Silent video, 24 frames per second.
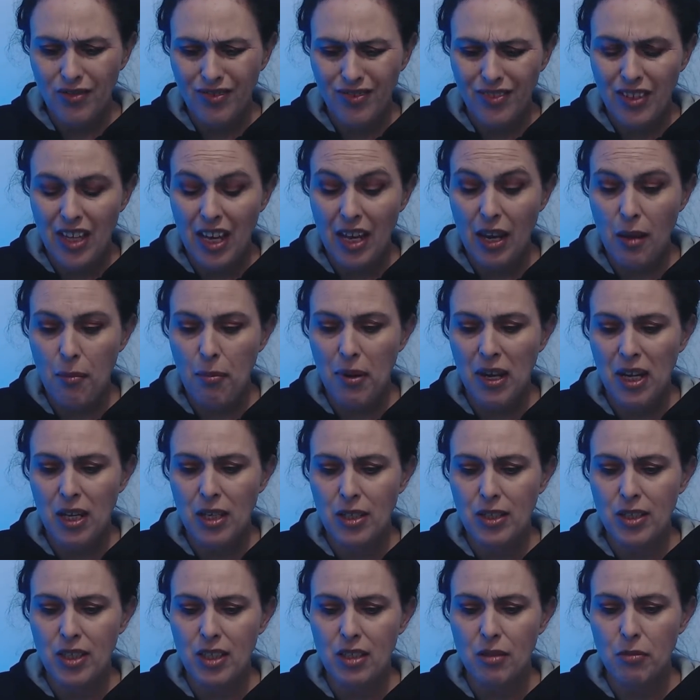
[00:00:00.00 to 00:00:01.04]
There
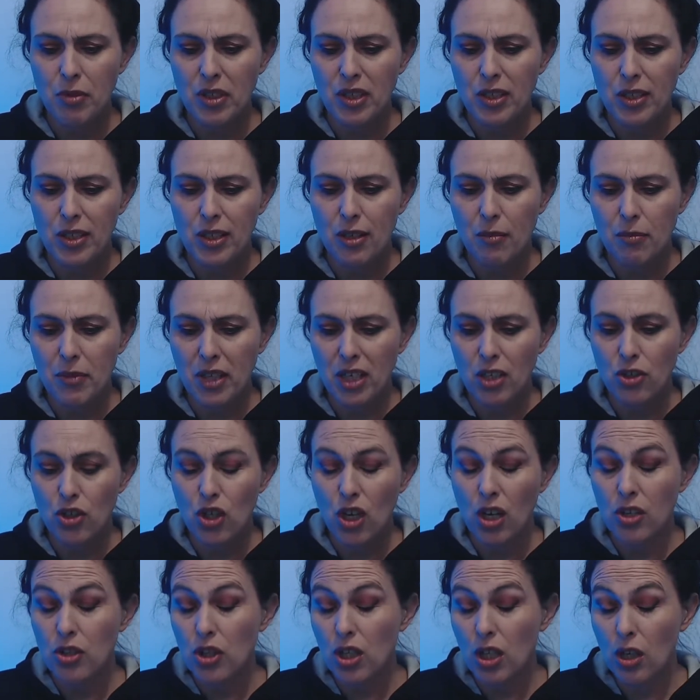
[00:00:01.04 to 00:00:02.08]
appears to be something
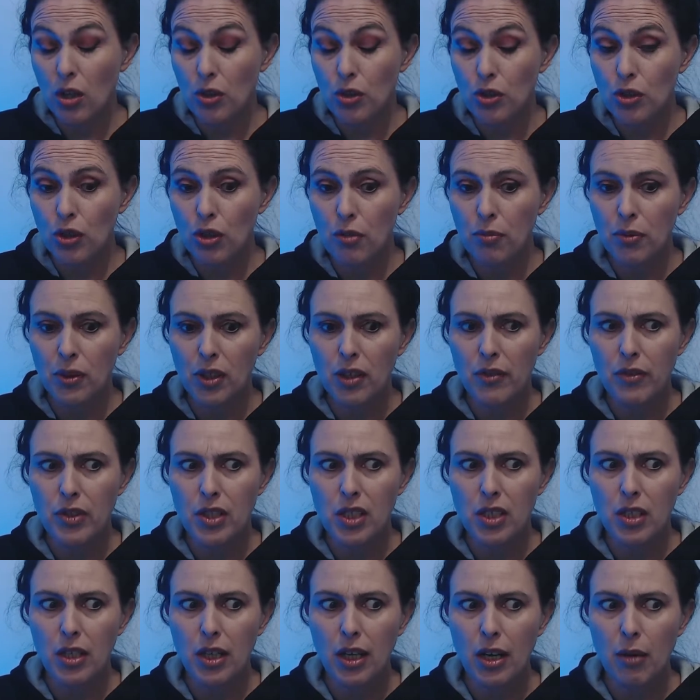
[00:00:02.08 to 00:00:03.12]
changing. And I do believe it's
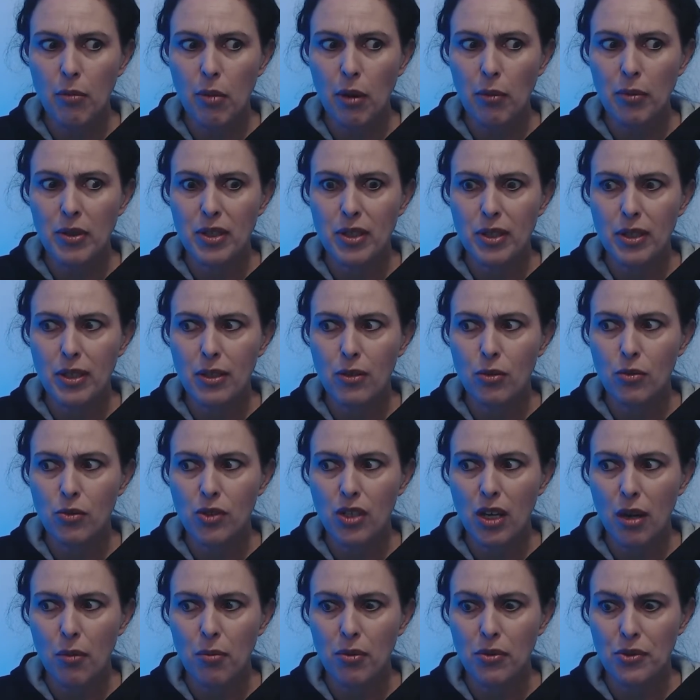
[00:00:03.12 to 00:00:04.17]
going to come up in singles,
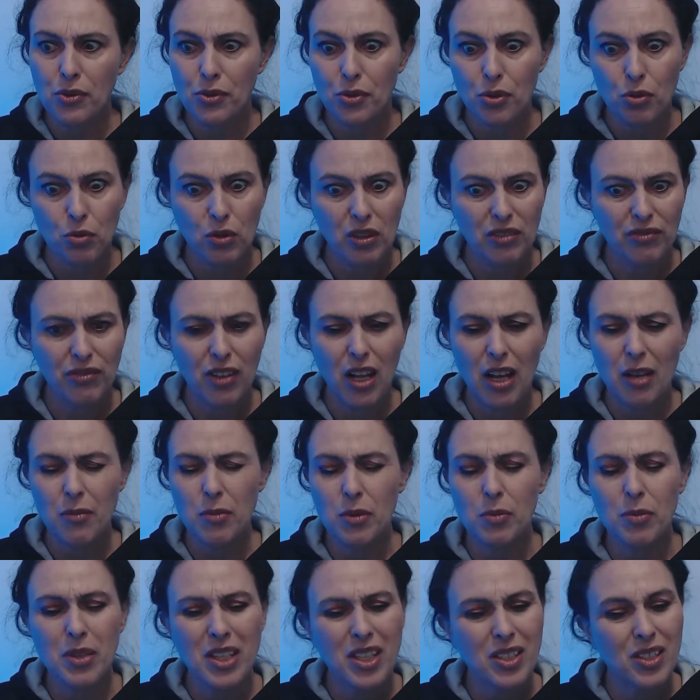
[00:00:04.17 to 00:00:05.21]
couples, and twin flames.
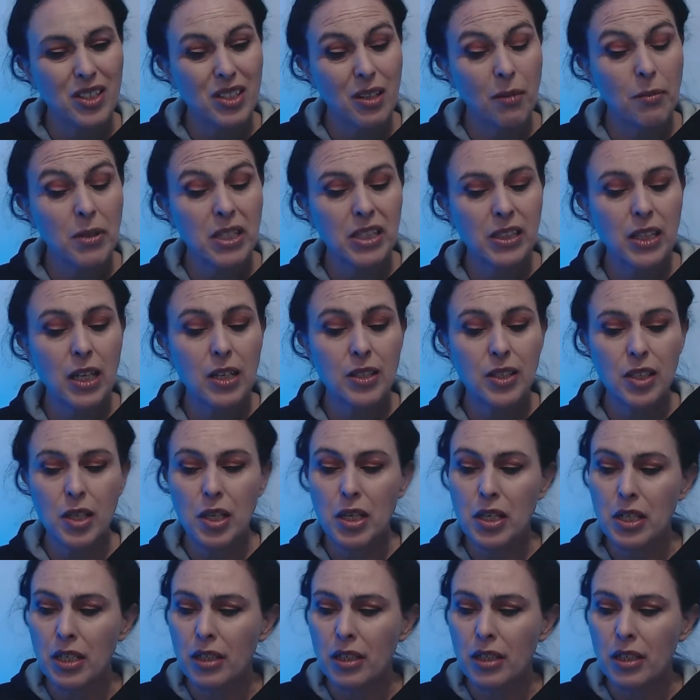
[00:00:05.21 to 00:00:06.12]
But there's something that's hidden.